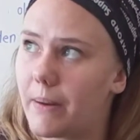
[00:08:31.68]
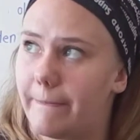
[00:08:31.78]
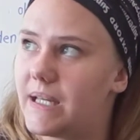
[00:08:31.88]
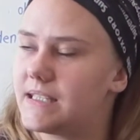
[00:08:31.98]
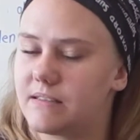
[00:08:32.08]

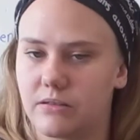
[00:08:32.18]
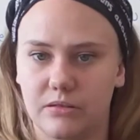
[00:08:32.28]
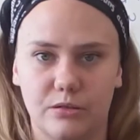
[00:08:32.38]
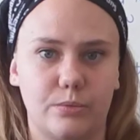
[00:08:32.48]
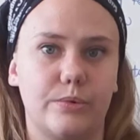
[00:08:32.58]

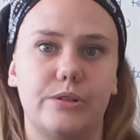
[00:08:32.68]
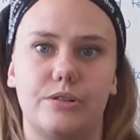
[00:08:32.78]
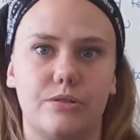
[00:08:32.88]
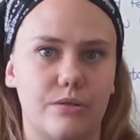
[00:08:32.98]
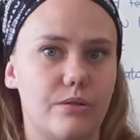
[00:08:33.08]
metal,
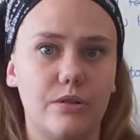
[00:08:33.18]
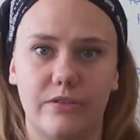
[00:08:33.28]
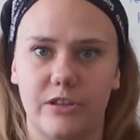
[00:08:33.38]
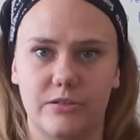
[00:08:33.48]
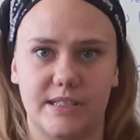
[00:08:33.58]
wood, all
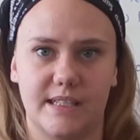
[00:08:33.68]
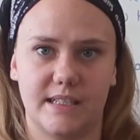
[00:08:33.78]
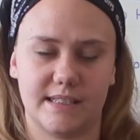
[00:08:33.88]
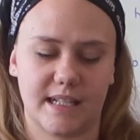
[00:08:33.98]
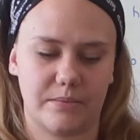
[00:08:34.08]
of those
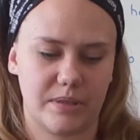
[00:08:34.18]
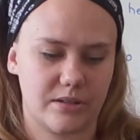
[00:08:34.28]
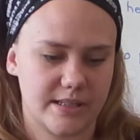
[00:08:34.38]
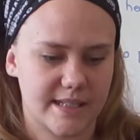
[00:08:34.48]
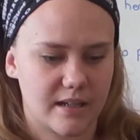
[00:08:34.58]
things can be
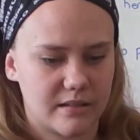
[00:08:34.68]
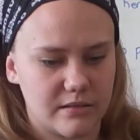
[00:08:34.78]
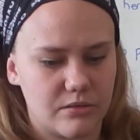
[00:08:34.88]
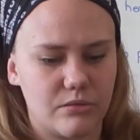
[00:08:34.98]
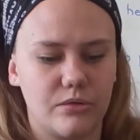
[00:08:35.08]

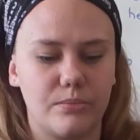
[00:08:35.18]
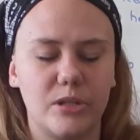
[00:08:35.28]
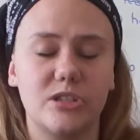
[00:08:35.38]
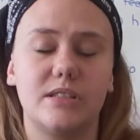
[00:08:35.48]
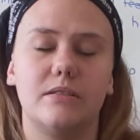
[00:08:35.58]
recycled. Or
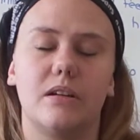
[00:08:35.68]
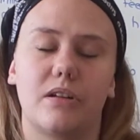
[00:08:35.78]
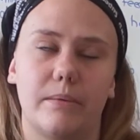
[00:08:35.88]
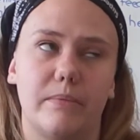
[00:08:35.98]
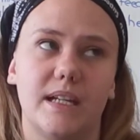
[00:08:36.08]

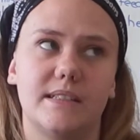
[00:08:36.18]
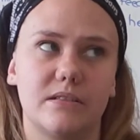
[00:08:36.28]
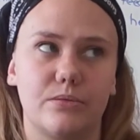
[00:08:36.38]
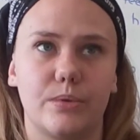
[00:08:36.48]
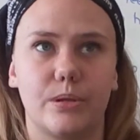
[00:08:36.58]

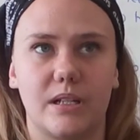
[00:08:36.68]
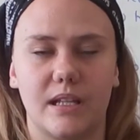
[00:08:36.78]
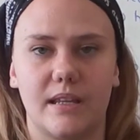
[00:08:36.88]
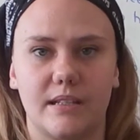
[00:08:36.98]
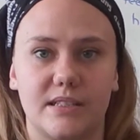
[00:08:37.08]
metal, wood
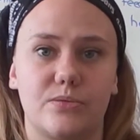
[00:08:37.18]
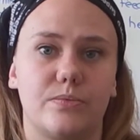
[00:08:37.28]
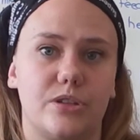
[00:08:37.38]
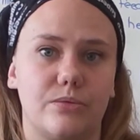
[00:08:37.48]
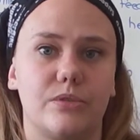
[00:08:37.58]
and things
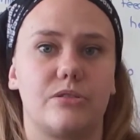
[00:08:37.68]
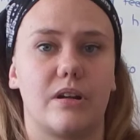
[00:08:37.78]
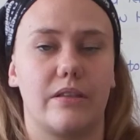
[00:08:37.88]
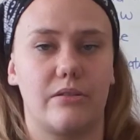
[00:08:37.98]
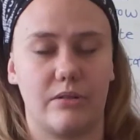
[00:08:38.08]
you would
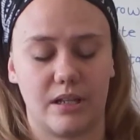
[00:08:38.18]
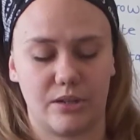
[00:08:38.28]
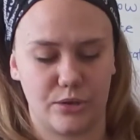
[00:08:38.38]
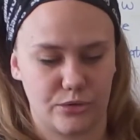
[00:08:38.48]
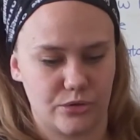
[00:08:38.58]
rather
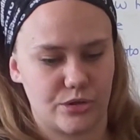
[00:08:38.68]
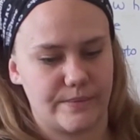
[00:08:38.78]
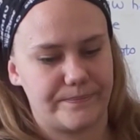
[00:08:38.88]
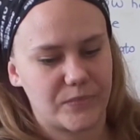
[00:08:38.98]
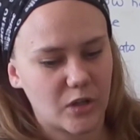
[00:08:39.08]
reuse.
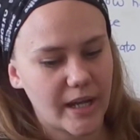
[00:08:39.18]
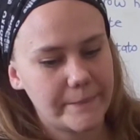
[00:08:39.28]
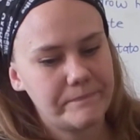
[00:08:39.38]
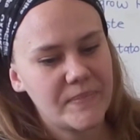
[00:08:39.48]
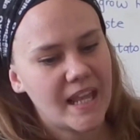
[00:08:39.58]
Okay.
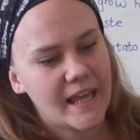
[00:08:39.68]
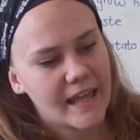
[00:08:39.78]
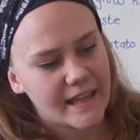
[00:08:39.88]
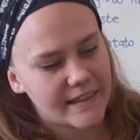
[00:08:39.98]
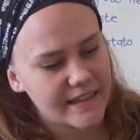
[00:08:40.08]

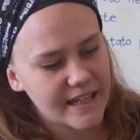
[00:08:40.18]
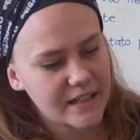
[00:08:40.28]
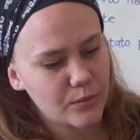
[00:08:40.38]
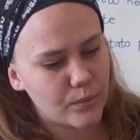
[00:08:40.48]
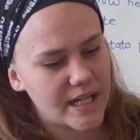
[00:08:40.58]

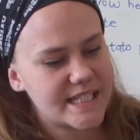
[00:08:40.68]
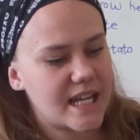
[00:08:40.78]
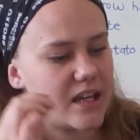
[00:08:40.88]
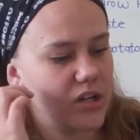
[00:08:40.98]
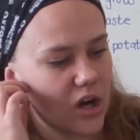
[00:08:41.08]
Then what
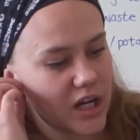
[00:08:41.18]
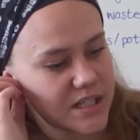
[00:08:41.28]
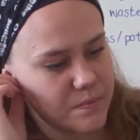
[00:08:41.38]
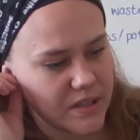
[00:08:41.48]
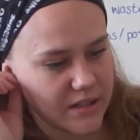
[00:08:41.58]

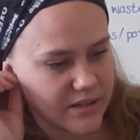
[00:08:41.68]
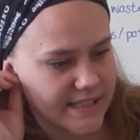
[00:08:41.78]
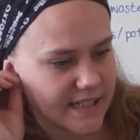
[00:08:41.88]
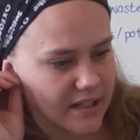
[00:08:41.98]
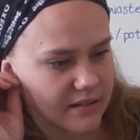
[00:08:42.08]
cannot be
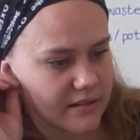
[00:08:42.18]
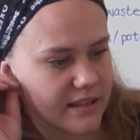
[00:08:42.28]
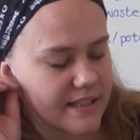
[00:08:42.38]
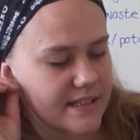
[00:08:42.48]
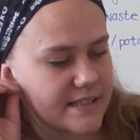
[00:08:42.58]
recycled?
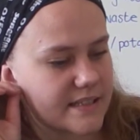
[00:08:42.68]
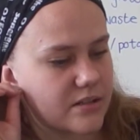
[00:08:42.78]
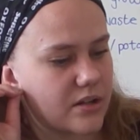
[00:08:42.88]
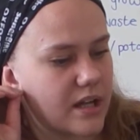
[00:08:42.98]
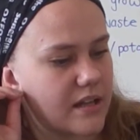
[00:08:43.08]
Things that
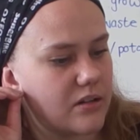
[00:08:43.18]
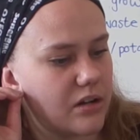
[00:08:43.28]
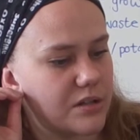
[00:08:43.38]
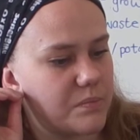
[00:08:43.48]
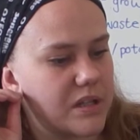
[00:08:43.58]

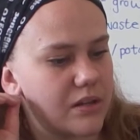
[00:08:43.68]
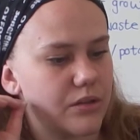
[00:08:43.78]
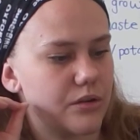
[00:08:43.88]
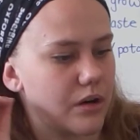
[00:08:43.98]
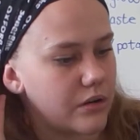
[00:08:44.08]
cannot be
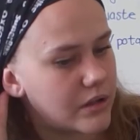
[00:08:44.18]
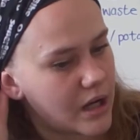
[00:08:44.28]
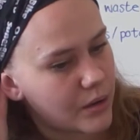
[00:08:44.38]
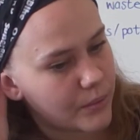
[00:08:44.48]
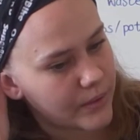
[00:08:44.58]
thrown
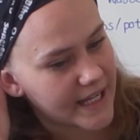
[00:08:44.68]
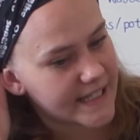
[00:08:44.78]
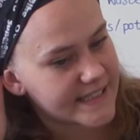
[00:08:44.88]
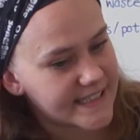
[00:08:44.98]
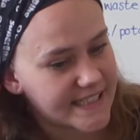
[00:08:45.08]

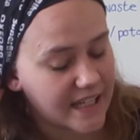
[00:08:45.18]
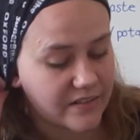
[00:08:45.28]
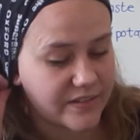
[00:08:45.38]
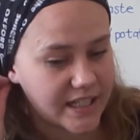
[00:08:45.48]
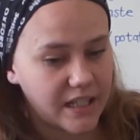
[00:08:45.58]
away
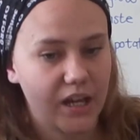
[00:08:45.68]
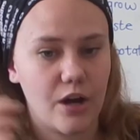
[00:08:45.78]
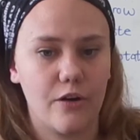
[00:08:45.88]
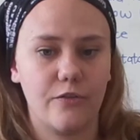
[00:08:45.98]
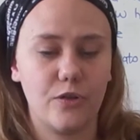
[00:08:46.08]
safely.
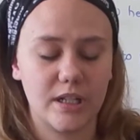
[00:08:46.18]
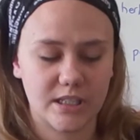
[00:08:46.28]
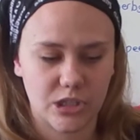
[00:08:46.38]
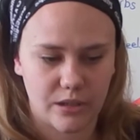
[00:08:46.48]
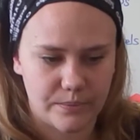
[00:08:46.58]
For
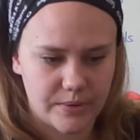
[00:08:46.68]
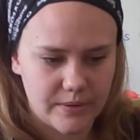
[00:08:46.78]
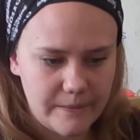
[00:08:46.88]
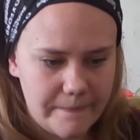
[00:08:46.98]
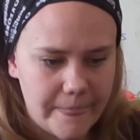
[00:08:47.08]

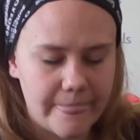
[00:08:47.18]
example,